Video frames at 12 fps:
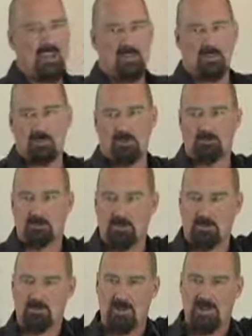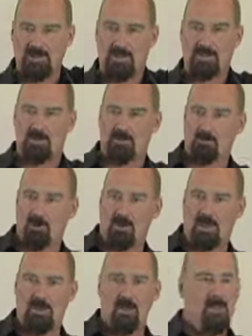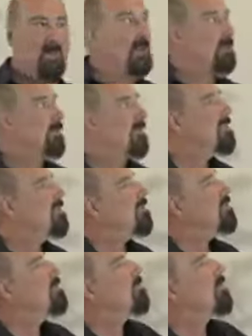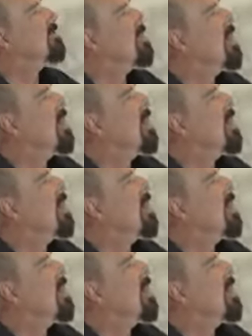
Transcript: end, or you know, right end and a wrong end, but it's not so much